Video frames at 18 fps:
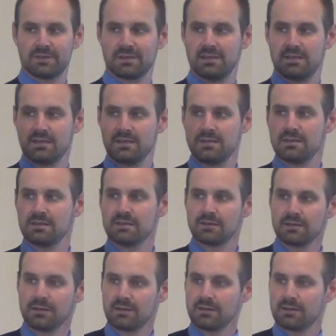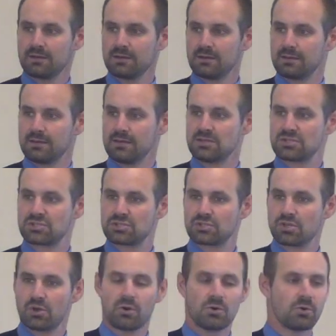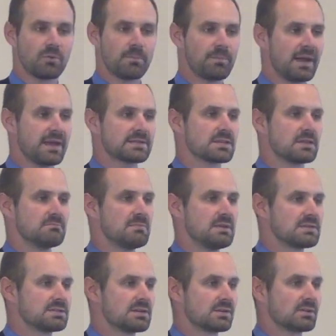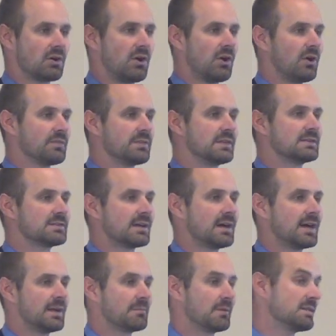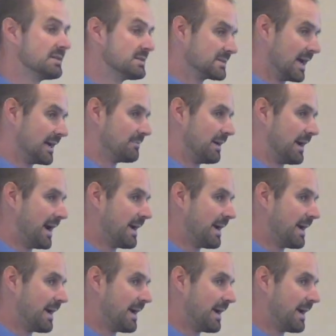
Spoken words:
He is so pessimistic all the time, at least I'm